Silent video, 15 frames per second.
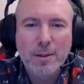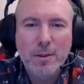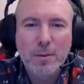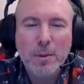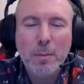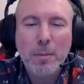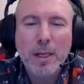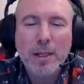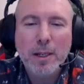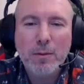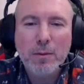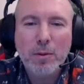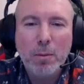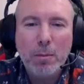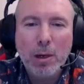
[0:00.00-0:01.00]
We're
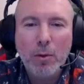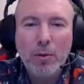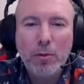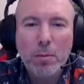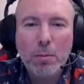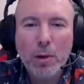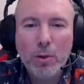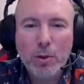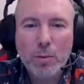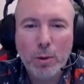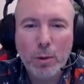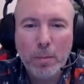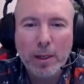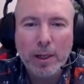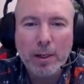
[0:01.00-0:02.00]
making from mouse to mouse
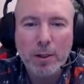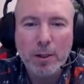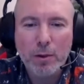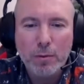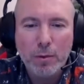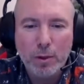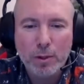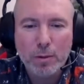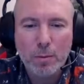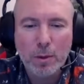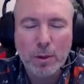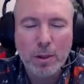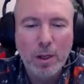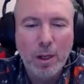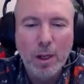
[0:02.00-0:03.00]
propaganda, first
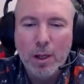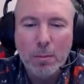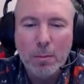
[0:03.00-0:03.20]
one. Okay.